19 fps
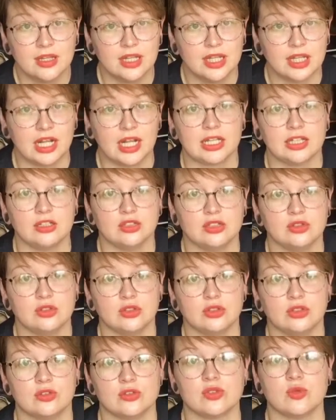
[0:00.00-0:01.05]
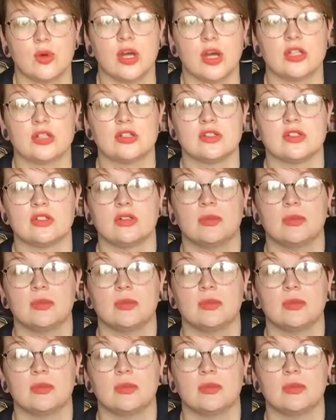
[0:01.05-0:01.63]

And I can do, you know, swatches and